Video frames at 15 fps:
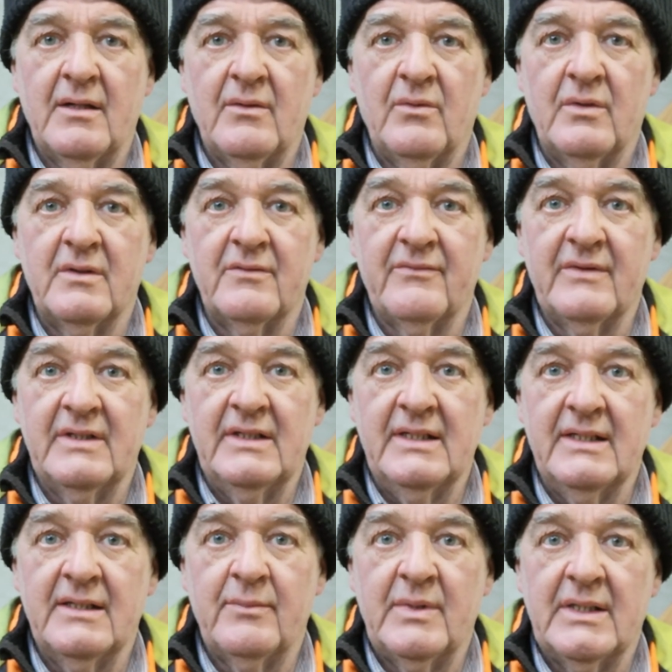one of
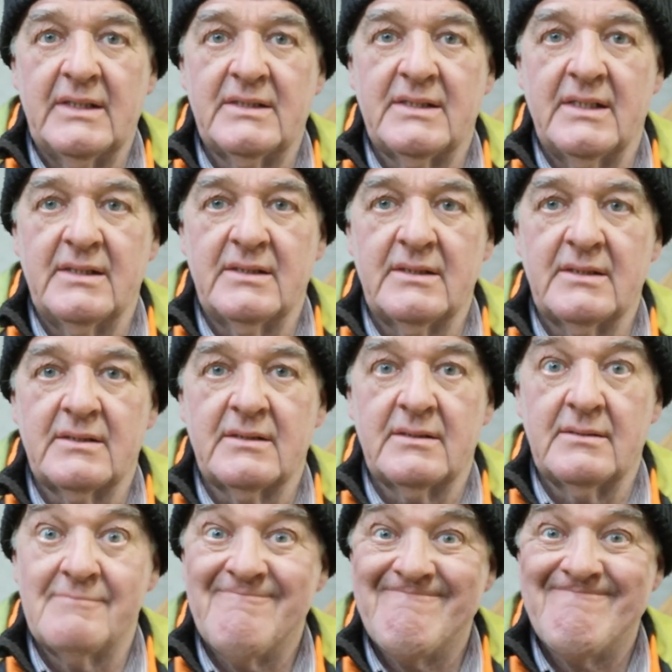the ABS sensors.
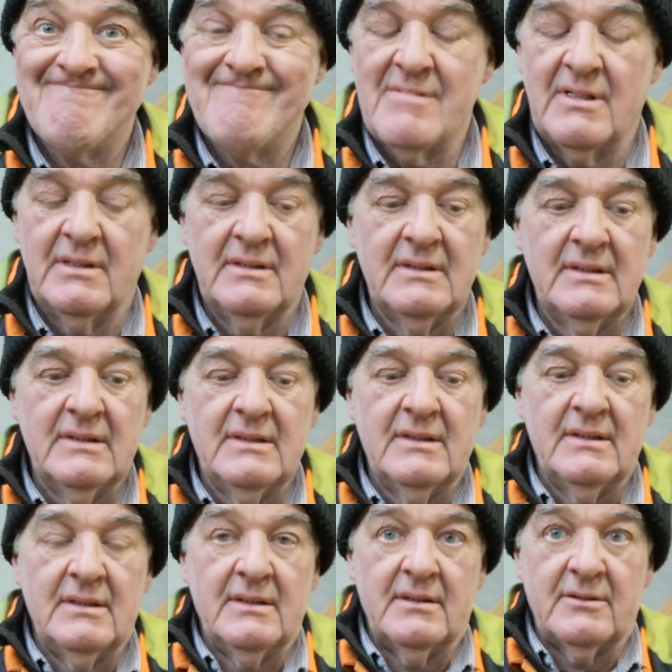
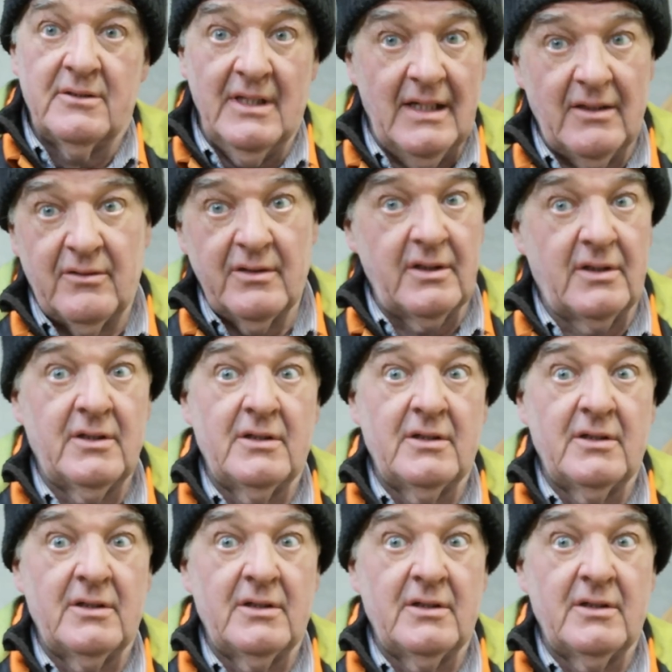So that could have